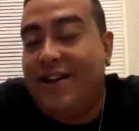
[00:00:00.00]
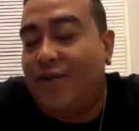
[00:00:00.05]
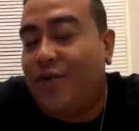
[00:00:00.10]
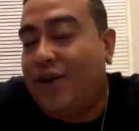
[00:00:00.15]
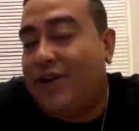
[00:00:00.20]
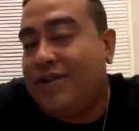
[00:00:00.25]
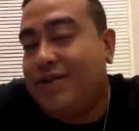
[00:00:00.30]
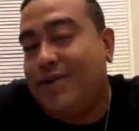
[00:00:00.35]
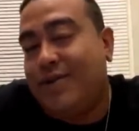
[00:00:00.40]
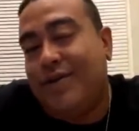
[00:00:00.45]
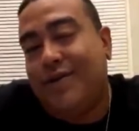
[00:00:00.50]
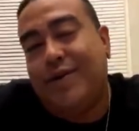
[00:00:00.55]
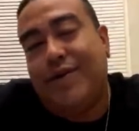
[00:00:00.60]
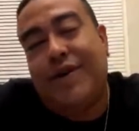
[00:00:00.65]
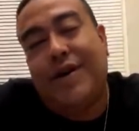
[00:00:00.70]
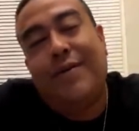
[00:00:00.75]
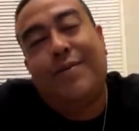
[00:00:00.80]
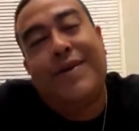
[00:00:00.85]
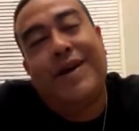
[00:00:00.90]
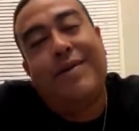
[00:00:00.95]
wants.
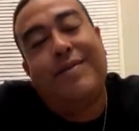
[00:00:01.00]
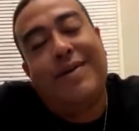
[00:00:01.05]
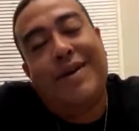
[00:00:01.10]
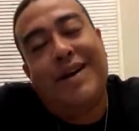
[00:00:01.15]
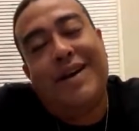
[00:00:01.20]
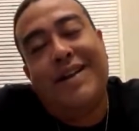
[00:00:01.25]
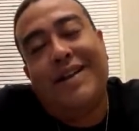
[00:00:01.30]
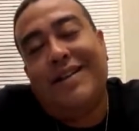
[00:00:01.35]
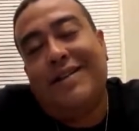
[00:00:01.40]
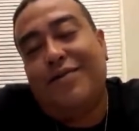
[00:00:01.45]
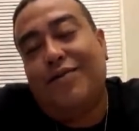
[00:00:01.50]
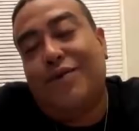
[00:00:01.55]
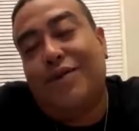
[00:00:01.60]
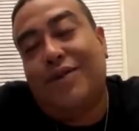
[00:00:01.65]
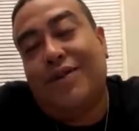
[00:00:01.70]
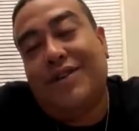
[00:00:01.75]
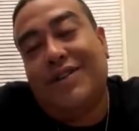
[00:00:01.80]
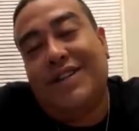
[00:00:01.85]
Well, I'm like, bro, well,